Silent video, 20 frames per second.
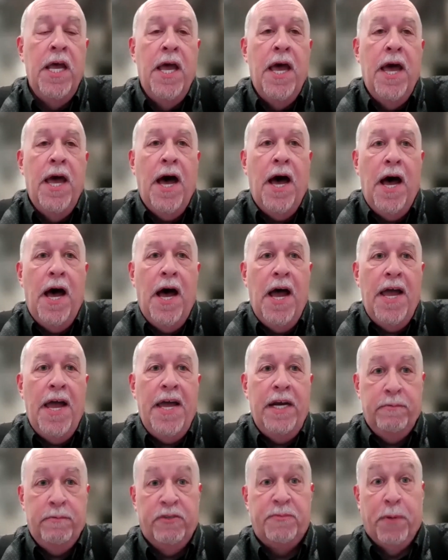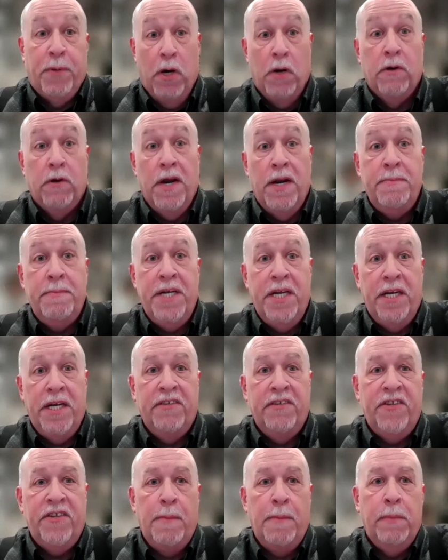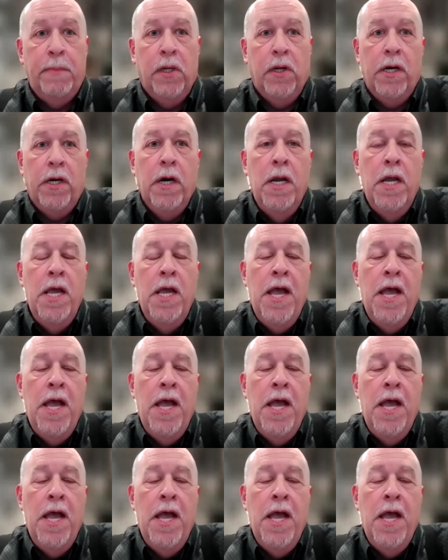and it was programmed in assembler.